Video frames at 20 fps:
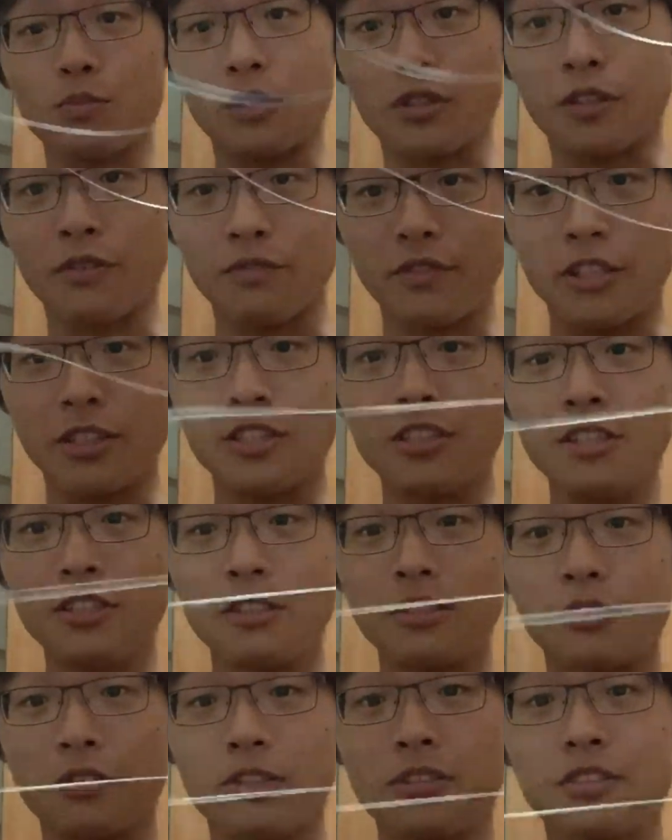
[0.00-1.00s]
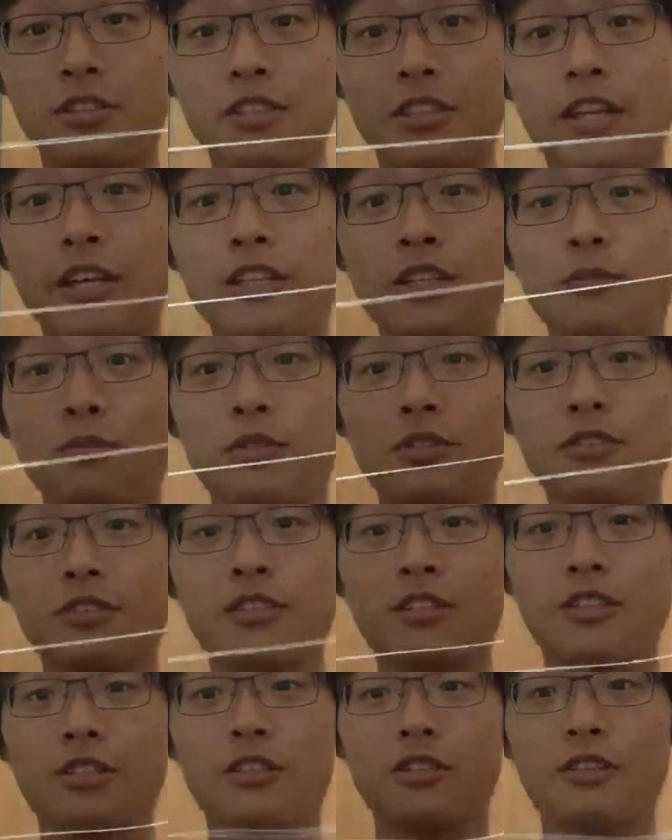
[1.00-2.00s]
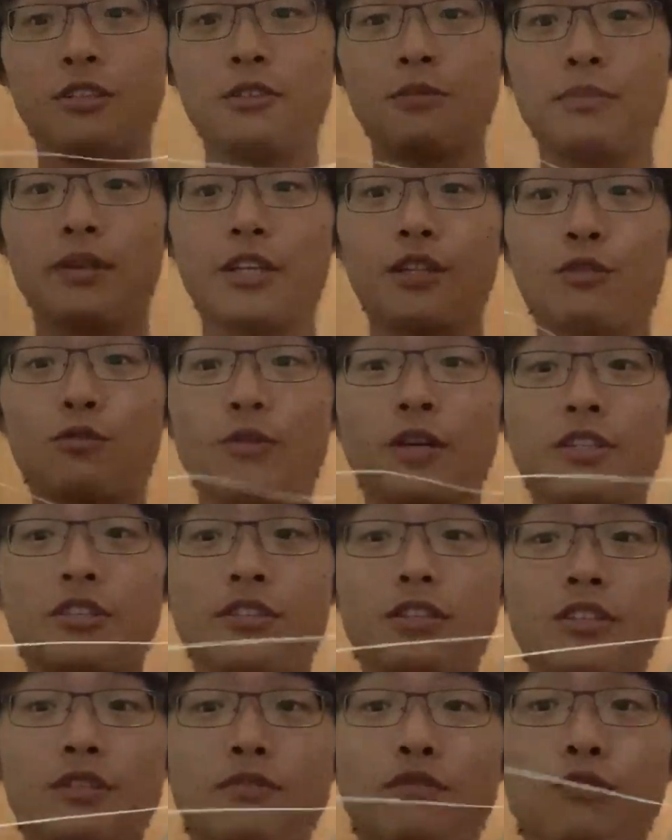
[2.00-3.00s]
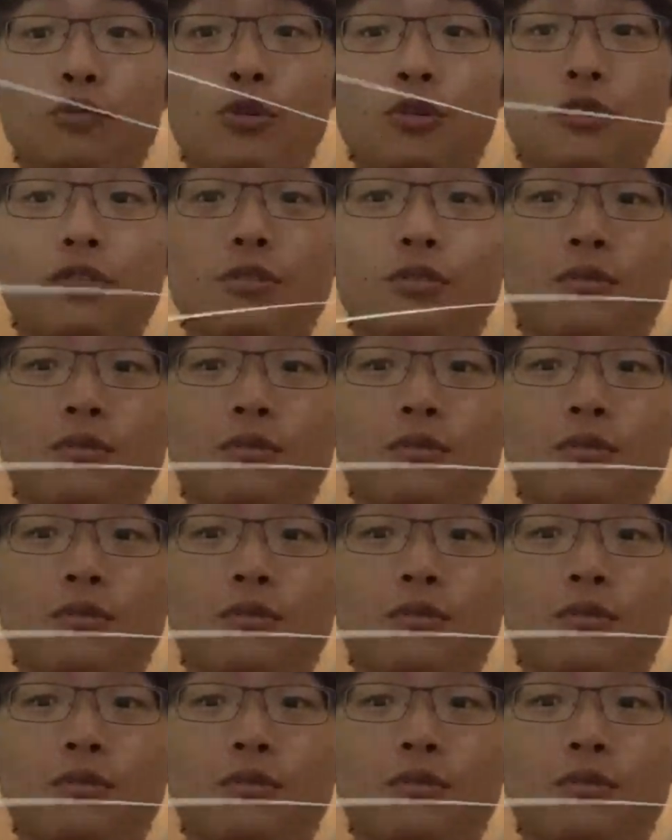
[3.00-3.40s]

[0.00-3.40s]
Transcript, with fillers: bottom feeder, because it enables the bait to actually float